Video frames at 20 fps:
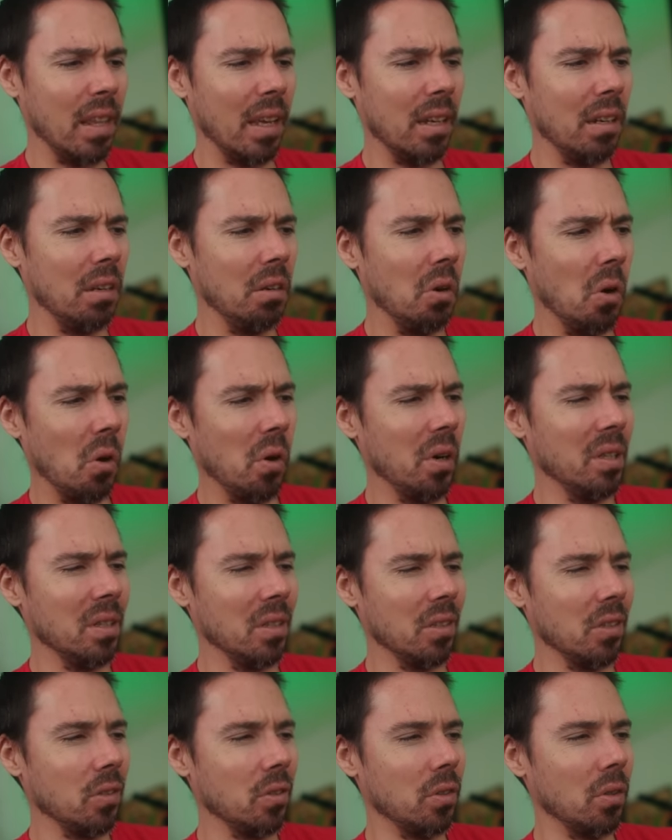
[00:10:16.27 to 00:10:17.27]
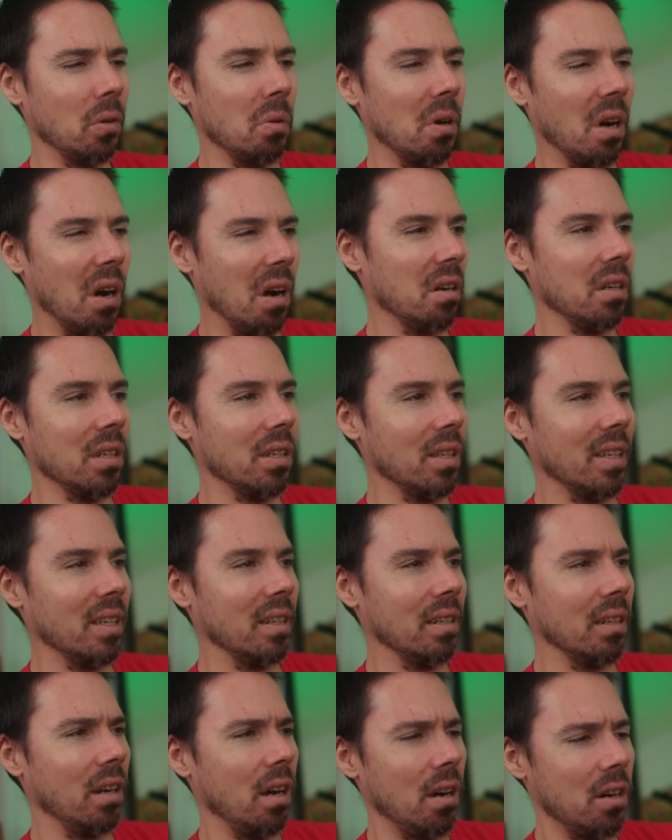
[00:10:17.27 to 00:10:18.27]
that noise is so ugly
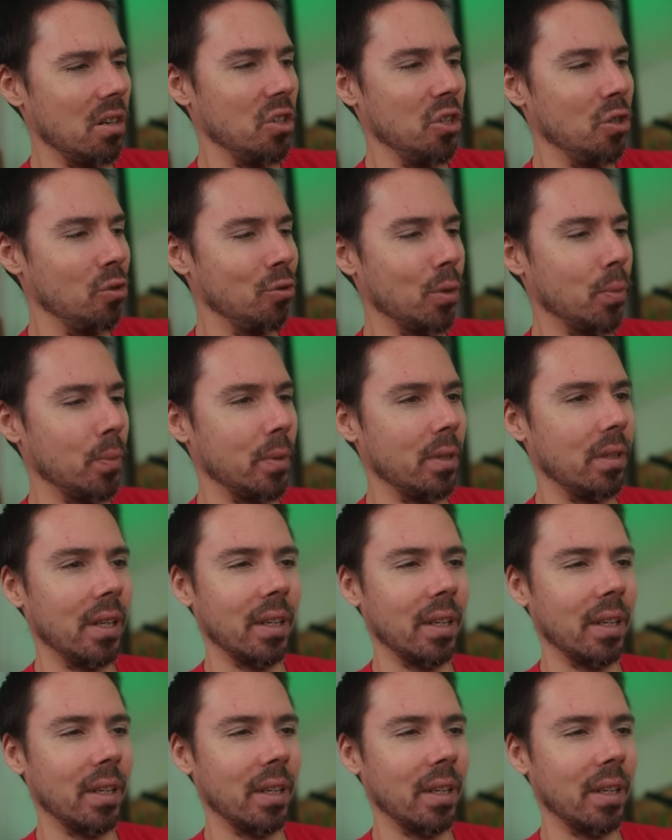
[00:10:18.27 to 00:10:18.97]
and unusable.